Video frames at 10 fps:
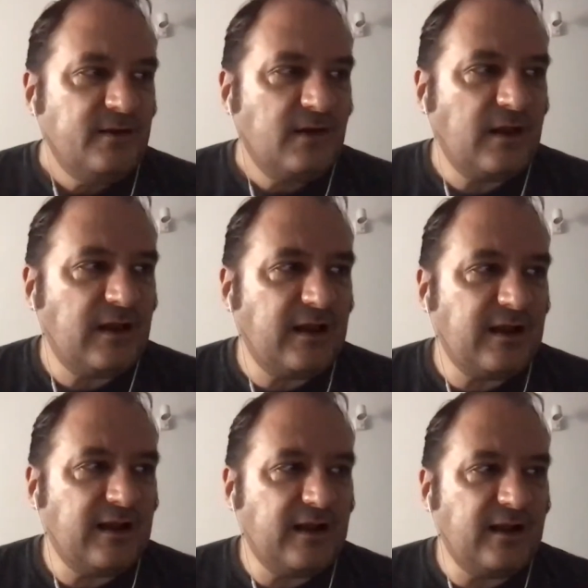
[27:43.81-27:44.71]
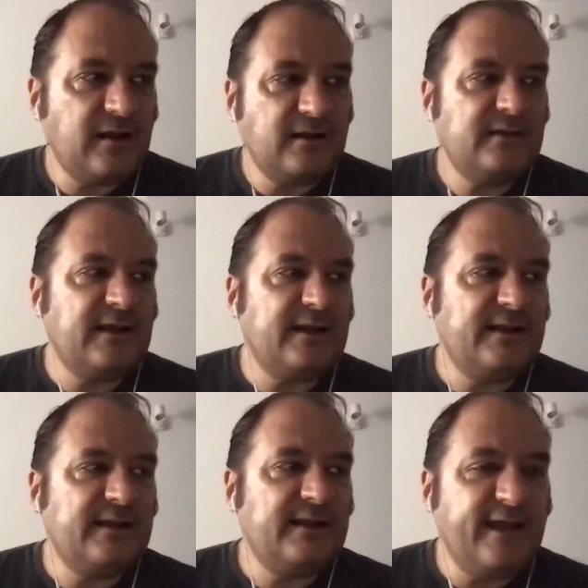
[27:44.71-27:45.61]

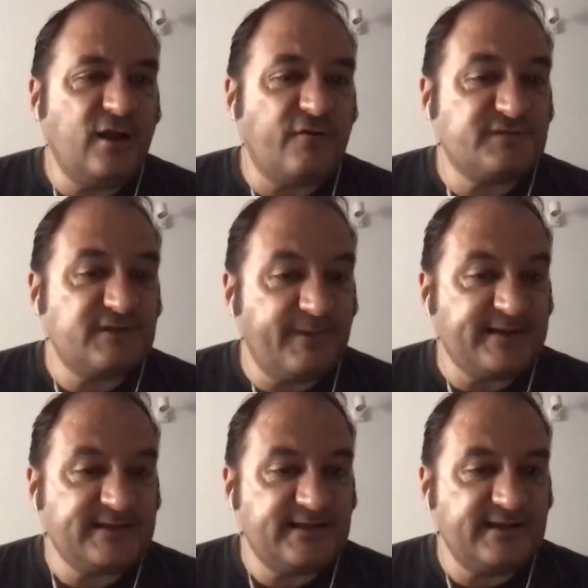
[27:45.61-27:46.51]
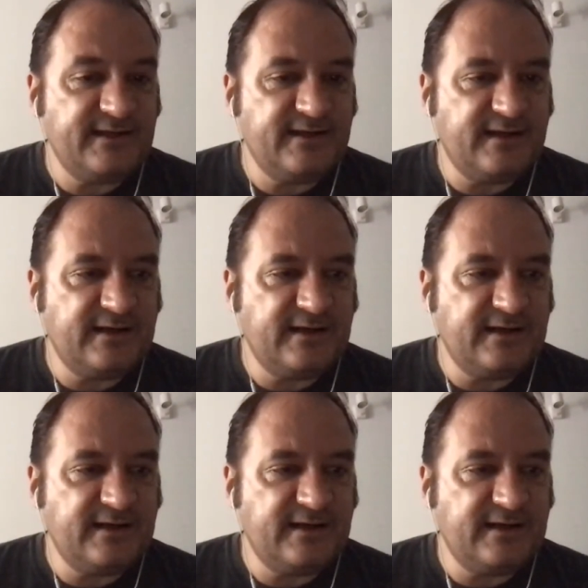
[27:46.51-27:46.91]
They love simplicity.